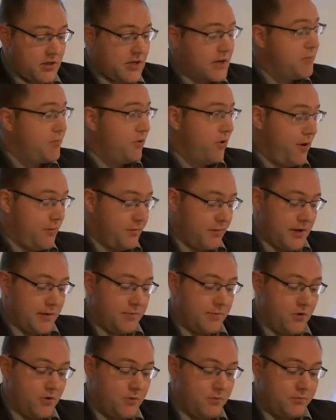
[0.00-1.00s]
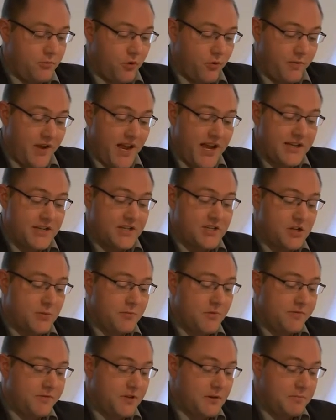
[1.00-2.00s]
They probably provided
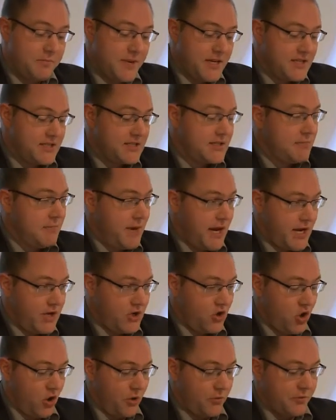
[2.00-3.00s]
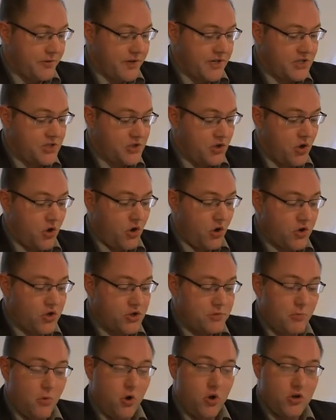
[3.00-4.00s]
some of the best demand coverage on
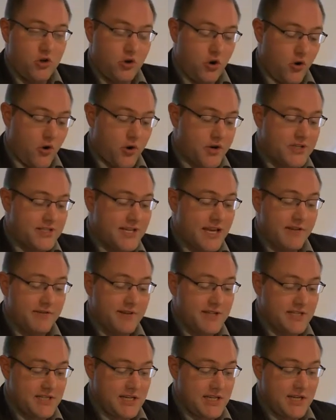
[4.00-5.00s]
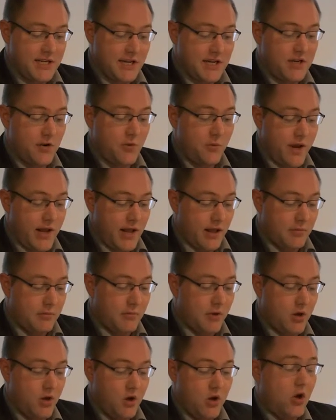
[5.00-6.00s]
small coins ever seen in the
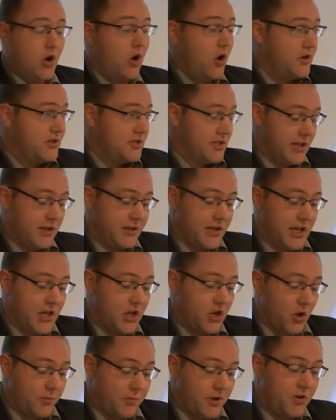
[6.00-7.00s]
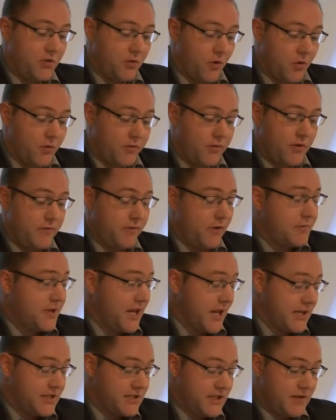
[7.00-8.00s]
realm until the economic growth from the
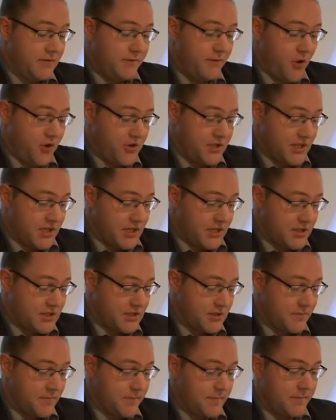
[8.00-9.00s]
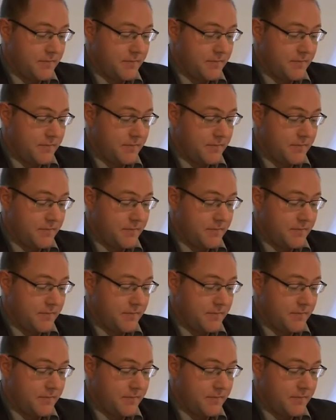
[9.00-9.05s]
1830s.